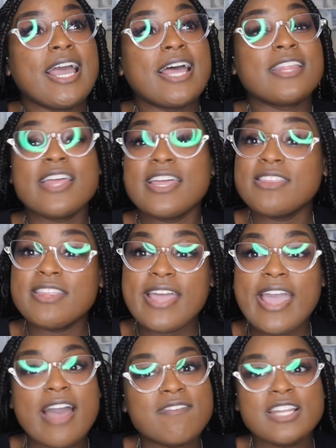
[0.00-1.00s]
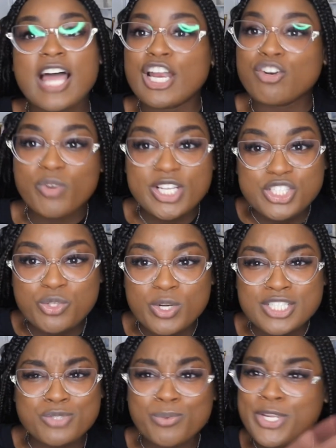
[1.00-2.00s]
And then they have a lot of
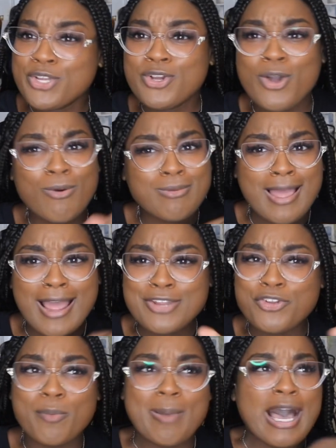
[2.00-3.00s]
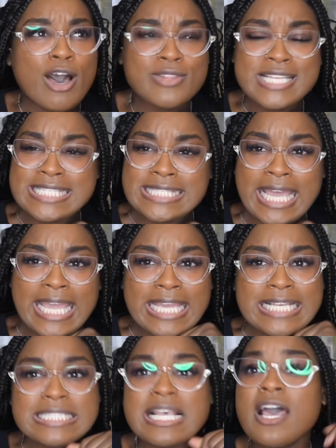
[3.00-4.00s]
resources where you can go online, you can buy all these
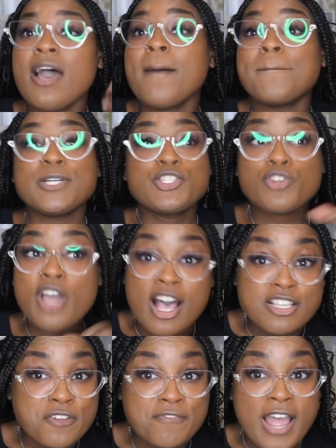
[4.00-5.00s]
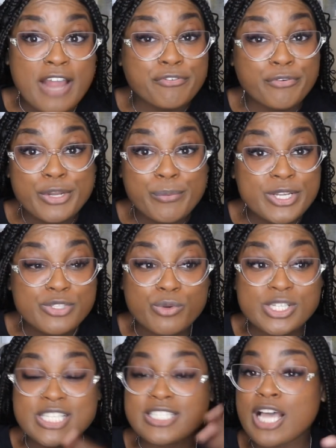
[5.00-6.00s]
things, but you can also find free
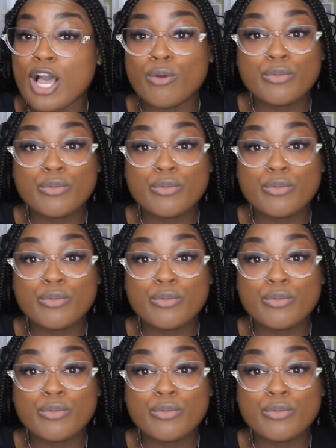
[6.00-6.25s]
resources on